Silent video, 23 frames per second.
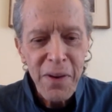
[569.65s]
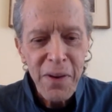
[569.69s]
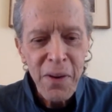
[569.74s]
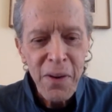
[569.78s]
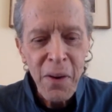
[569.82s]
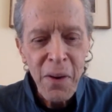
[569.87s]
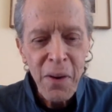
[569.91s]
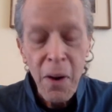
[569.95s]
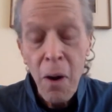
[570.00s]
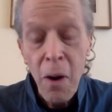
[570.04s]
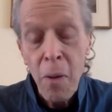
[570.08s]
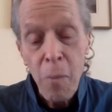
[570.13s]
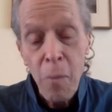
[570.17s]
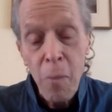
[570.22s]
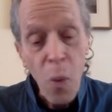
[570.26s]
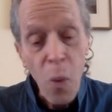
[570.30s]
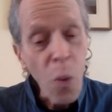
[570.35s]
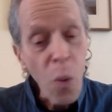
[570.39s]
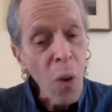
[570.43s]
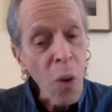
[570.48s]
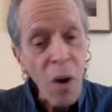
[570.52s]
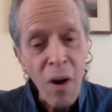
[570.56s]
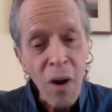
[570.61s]
or
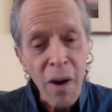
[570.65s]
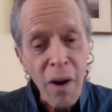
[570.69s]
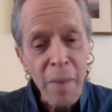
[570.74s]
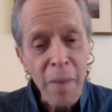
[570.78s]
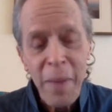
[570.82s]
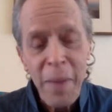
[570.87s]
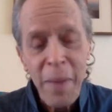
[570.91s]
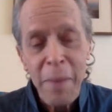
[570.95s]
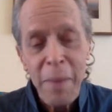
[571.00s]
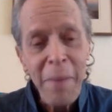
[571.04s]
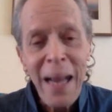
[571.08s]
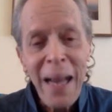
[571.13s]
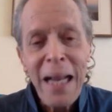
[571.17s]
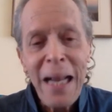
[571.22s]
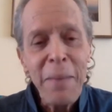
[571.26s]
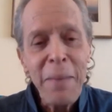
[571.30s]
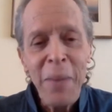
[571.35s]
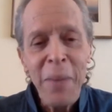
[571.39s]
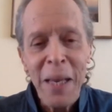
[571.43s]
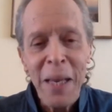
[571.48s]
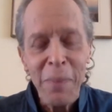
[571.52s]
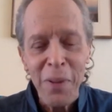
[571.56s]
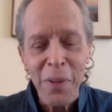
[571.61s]
more, many
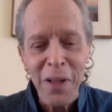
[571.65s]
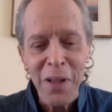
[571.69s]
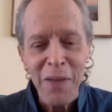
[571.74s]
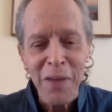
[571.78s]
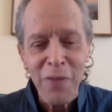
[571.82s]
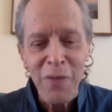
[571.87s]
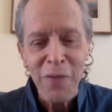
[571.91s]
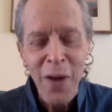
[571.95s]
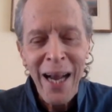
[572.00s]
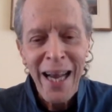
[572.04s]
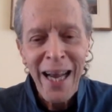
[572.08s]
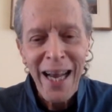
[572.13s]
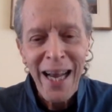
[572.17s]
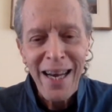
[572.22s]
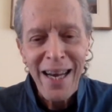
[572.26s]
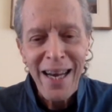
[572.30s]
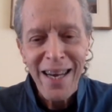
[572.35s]
people have read it